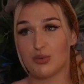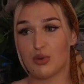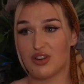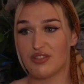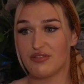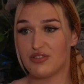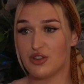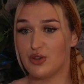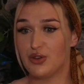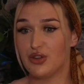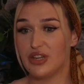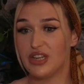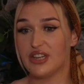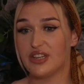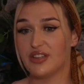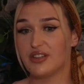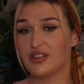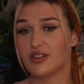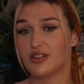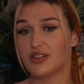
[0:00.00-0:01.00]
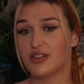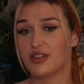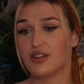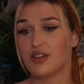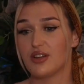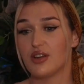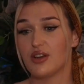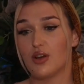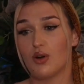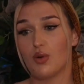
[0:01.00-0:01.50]
it's one of union,
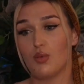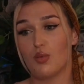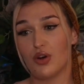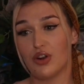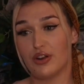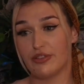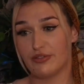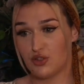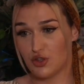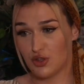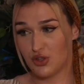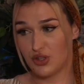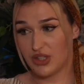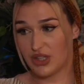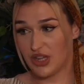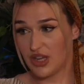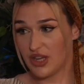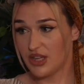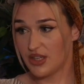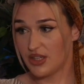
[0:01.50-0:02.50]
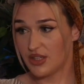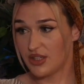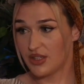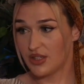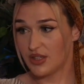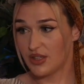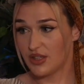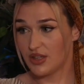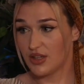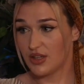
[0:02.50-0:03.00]
one of
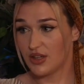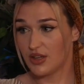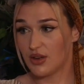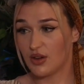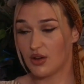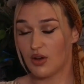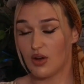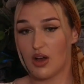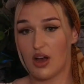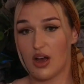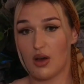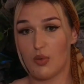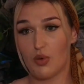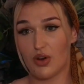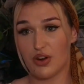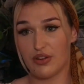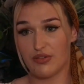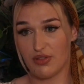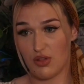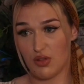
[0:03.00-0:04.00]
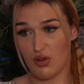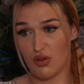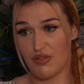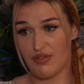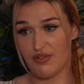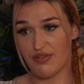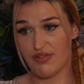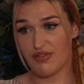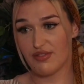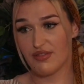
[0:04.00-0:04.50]
justice, one of
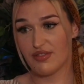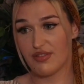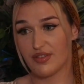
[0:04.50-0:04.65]
love.